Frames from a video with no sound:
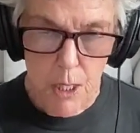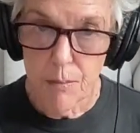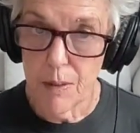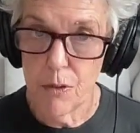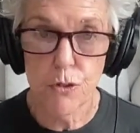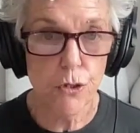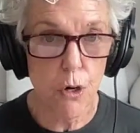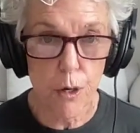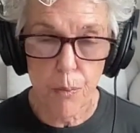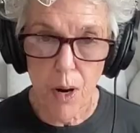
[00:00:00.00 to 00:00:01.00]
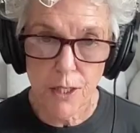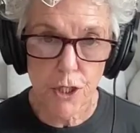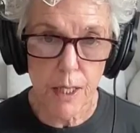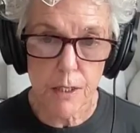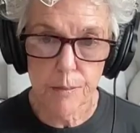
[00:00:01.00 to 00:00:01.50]
Maybe you start a
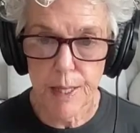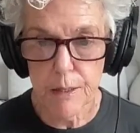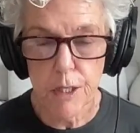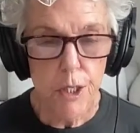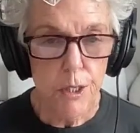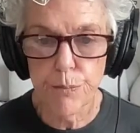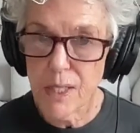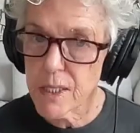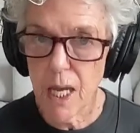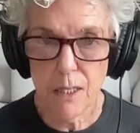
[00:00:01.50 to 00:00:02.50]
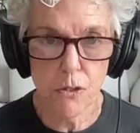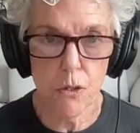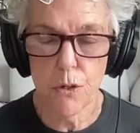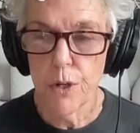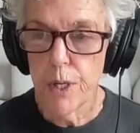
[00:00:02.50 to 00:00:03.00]
project about breast
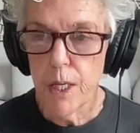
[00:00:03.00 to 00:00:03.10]
cancer